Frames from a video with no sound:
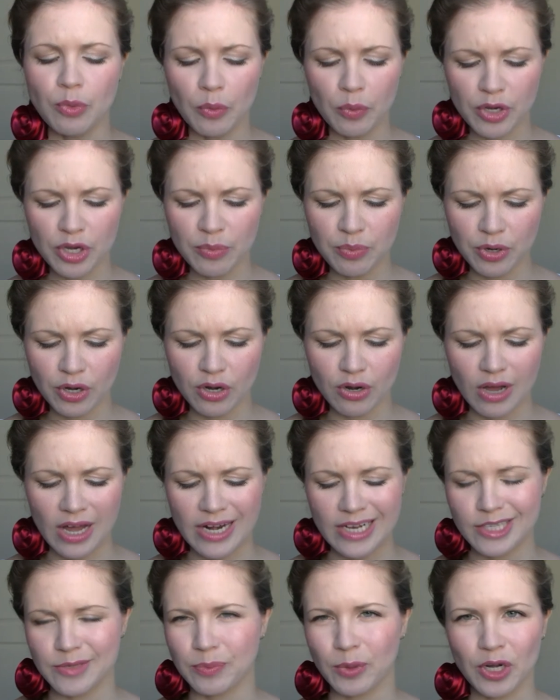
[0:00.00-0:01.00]
but when you put it
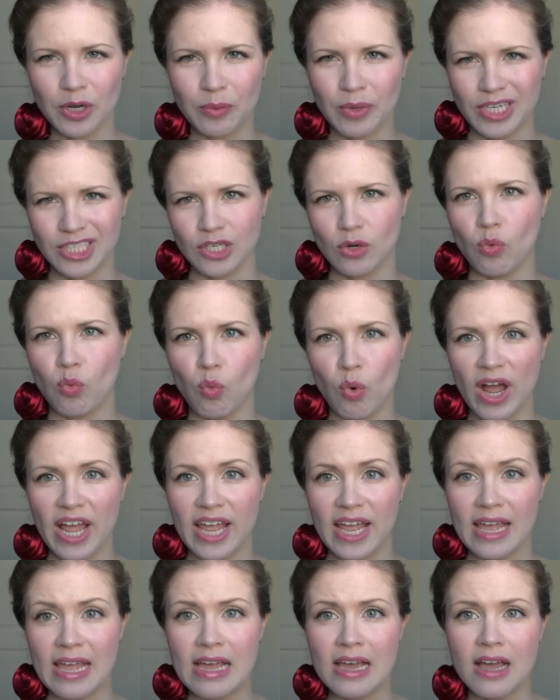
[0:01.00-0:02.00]
on, it's pretty much a
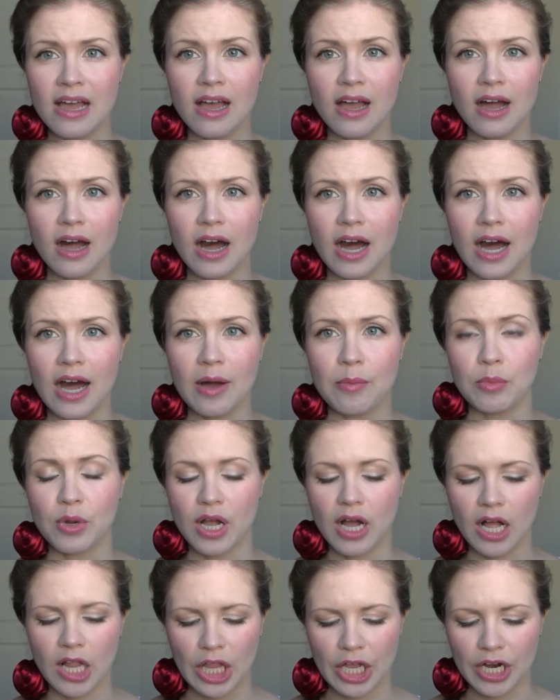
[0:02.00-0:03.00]
white
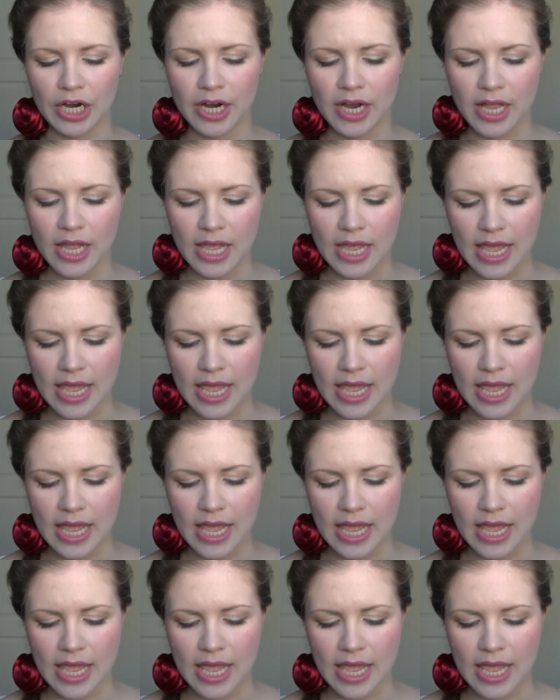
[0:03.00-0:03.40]
color.